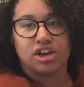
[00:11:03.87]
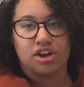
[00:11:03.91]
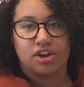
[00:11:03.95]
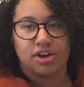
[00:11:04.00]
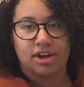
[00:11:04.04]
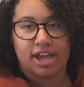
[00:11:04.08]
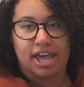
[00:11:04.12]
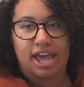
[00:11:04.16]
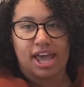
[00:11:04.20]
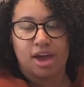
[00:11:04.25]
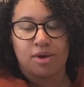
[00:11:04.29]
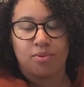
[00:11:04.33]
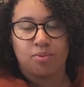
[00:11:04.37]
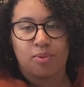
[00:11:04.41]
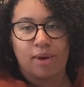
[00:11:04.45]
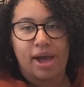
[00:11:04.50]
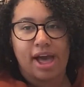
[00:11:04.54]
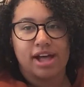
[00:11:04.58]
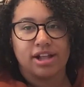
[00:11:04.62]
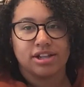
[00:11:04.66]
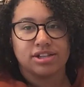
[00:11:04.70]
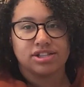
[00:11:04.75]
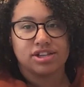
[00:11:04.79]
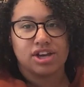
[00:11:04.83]
Okay,
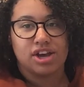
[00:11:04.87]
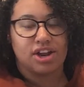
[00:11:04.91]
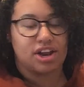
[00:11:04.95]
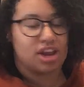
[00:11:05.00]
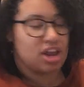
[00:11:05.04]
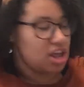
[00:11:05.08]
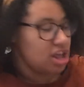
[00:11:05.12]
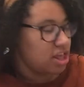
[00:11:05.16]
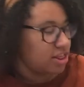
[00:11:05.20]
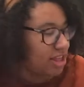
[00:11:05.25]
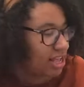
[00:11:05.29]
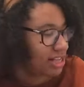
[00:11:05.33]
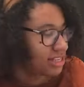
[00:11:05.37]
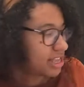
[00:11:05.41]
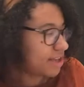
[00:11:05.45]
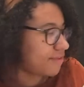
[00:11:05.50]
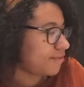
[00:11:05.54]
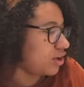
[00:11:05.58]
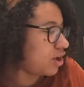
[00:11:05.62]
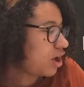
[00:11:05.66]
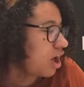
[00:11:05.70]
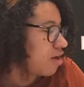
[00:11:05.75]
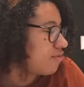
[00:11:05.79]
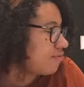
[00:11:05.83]
well done. Let's have a
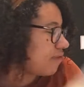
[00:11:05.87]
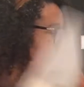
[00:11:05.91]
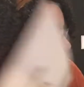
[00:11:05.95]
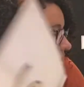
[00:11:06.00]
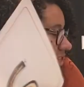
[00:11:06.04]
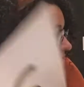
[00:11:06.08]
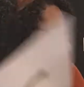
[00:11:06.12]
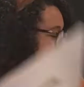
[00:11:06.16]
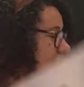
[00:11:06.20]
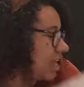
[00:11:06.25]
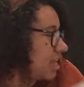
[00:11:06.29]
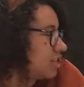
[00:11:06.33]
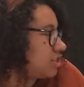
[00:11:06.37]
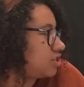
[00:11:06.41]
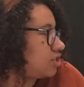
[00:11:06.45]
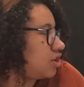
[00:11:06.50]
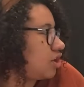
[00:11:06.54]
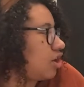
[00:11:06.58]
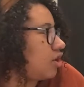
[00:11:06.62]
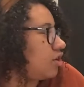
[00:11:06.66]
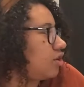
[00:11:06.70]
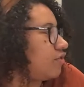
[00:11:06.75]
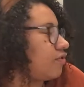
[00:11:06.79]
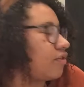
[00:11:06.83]
go at writing it. So
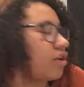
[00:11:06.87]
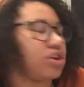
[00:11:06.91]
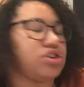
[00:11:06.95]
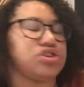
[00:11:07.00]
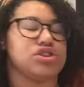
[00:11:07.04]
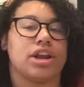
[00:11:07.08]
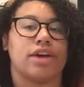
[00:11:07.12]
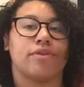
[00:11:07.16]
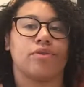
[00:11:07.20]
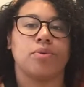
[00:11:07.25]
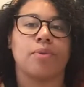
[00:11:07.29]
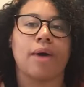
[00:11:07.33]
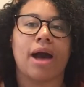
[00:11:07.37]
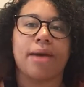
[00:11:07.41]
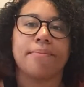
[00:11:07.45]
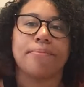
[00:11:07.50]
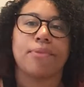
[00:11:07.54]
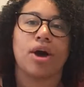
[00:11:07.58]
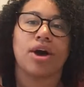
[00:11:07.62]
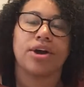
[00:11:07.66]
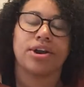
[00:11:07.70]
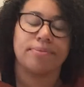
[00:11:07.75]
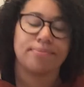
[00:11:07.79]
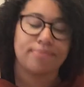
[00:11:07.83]
you should have a
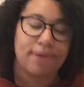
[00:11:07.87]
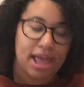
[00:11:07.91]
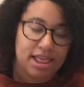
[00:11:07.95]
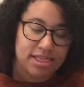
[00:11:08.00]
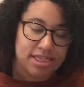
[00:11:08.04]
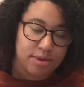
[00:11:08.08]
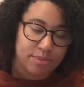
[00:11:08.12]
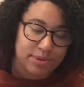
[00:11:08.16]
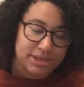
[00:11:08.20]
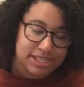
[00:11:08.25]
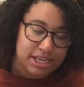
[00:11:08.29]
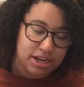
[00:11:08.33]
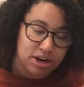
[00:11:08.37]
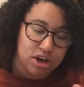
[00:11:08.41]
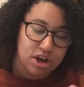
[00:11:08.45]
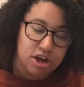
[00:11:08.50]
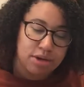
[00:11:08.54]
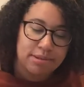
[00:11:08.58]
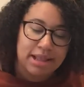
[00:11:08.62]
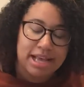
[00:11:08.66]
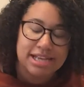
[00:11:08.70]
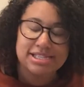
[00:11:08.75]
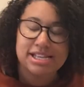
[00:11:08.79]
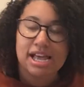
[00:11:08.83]
whiteboard and pen that we sent
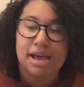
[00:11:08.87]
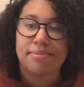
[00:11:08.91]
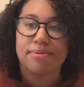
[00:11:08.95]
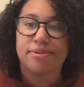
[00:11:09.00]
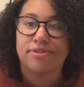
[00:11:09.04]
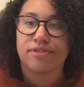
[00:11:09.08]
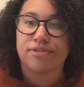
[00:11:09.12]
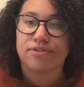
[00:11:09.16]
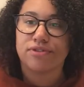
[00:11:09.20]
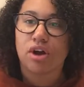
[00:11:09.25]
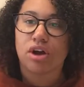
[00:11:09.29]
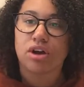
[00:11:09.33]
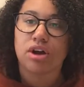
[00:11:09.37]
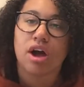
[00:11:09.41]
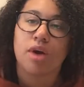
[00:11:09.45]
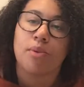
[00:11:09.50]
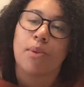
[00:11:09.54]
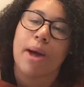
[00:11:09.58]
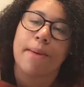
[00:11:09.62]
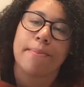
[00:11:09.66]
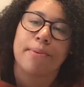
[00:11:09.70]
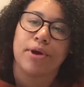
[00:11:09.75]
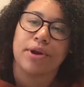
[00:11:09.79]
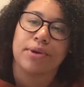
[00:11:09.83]
home last time. If you've not got a
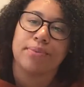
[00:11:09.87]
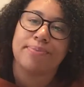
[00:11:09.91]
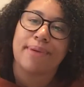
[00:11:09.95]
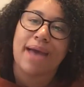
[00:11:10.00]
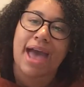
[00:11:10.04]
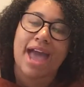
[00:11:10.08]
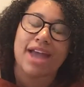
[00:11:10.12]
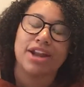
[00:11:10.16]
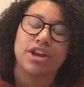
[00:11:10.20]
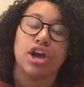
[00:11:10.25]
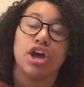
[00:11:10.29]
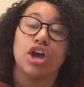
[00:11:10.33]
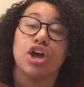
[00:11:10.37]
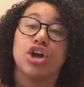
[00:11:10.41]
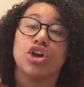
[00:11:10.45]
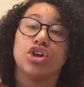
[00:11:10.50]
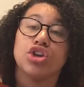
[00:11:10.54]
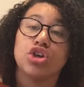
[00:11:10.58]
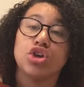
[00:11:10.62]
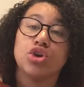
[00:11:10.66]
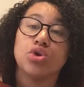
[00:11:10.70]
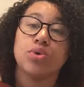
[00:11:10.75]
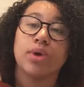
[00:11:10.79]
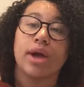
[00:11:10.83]
whiteboard and pen,
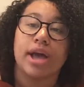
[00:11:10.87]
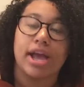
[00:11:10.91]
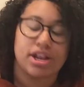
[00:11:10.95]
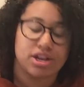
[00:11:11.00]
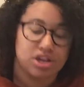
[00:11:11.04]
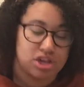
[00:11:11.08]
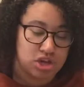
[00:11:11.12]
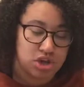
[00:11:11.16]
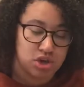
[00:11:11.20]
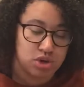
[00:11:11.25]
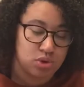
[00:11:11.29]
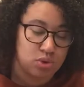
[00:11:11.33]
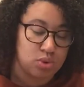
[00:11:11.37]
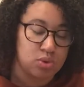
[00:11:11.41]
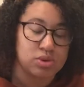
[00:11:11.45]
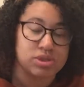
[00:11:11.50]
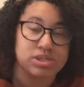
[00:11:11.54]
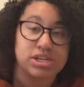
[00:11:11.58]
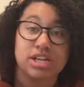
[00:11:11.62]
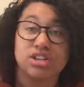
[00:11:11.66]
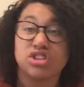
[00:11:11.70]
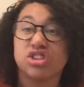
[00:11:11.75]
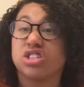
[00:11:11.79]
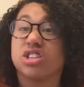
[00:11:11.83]
you can
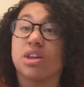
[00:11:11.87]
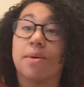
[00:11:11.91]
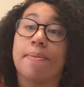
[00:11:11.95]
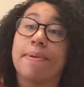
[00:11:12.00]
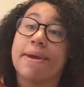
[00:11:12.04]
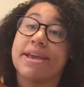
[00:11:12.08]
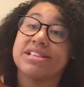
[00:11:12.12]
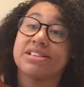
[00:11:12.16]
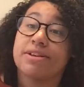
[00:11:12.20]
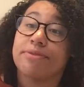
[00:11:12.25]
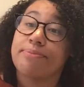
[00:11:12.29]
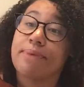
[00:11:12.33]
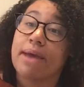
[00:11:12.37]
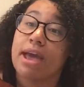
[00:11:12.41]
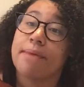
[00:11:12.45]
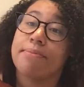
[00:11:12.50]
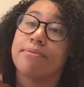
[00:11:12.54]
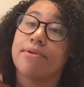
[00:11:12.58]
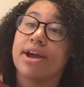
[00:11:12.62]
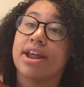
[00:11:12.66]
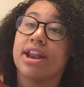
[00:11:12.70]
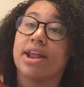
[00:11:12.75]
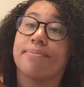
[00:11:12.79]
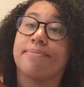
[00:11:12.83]
use just a piece of
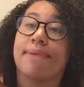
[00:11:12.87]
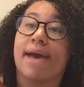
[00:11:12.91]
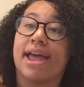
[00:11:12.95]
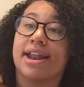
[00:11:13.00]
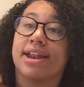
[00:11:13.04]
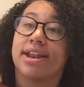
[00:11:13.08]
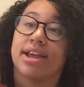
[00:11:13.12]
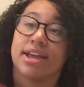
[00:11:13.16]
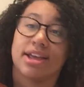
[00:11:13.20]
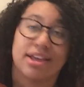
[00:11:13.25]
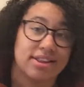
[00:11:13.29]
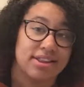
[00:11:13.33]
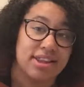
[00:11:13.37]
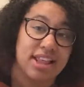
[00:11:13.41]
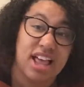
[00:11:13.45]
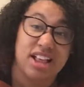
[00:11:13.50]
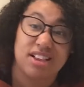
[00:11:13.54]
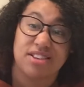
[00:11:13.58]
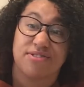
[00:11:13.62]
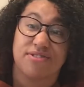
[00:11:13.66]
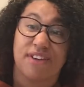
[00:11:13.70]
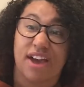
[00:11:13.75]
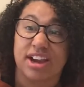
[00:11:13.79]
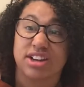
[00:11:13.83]
paper and a pen.
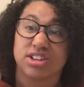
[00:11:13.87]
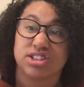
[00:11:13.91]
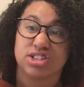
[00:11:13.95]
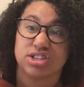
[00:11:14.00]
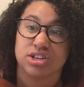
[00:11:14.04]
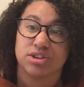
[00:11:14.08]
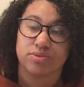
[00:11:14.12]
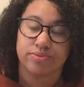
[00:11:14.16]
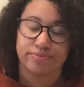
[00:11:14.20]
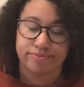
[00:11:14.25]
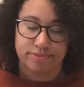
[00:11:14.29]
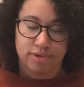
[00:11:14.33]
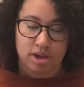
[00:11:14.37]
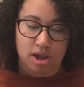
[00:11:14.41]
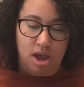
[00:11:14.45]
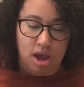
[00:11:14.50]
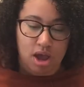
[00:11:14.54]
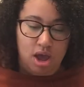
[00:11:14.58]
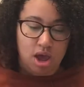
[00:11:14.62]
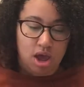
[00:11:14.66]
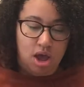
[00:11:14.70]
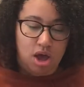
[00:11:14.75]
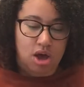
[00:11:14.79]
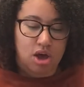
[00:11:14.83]
That's fine too.
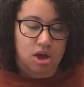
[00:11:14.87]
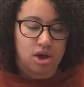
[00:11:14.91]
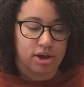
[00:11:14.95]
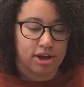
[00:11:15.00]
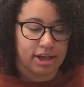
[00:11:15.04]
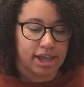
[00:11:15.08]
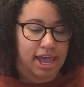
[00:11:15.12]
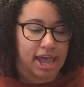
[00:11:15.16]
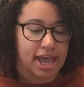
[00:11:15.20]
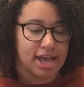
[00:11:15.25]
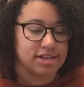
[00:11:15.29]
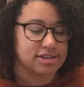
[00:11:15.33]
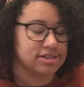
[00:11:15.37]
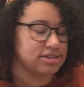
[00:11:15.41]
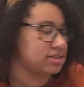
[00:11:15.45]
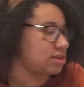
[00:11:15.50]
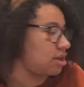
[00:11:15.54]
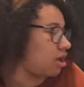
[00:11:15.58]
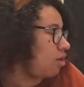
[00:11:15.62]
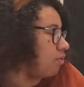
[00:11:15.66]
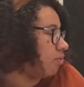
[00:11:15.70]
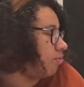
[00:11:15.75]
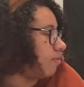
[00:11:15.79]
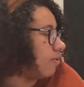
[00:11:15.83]
Okay,
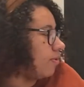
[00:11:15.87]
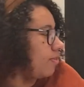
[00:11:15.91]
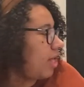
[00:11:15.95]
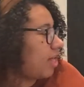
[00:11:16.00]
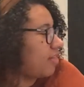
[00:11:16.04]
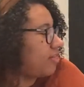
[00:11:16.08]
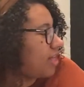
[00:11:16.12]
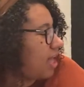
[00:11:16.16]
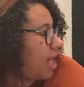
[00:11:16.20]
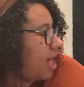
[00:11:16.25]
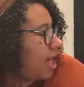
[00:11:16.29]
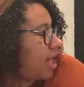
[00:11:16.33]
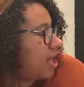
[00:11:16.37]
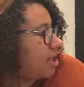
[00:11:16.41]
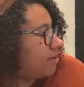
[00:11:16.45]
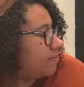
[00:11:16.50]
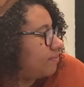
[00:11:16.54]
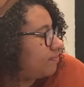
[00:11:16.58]
so put that there.